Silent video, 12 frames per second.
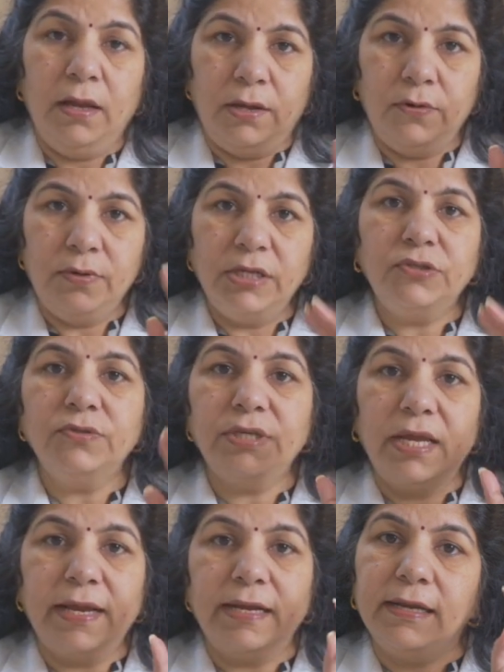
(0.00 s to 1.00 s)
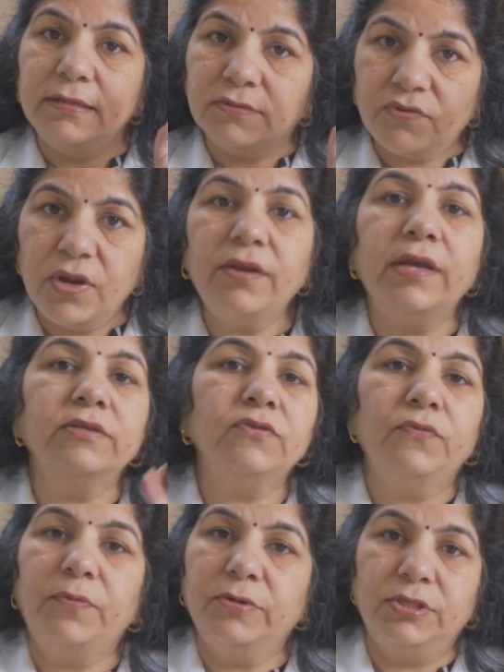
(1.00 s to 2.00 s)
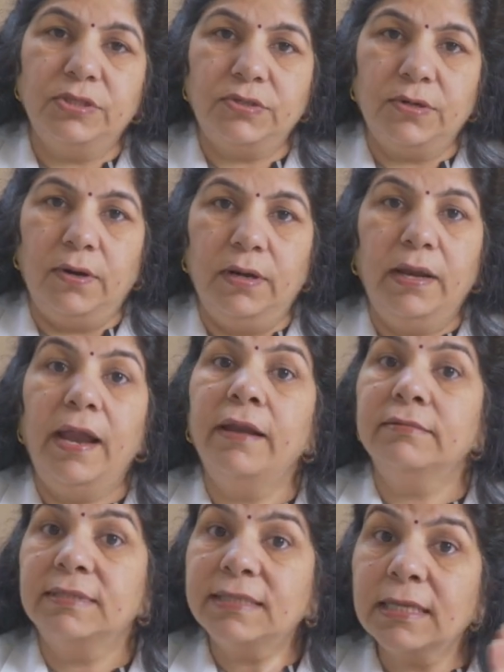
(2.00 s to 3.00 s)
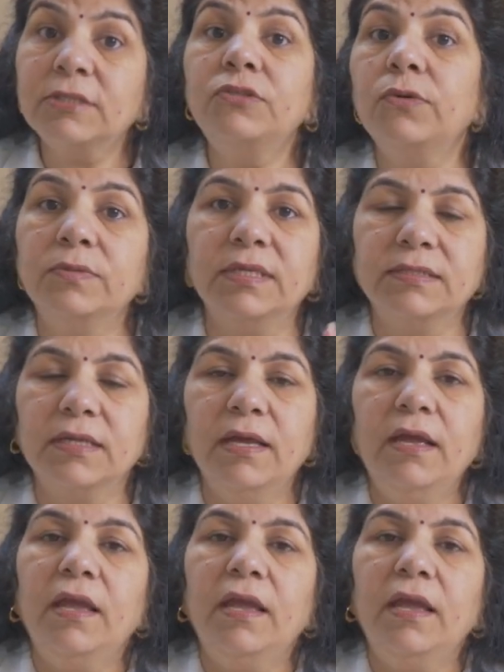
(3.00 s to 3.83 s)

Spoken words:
you need to take at least 3 days of progesterone at 6 doses.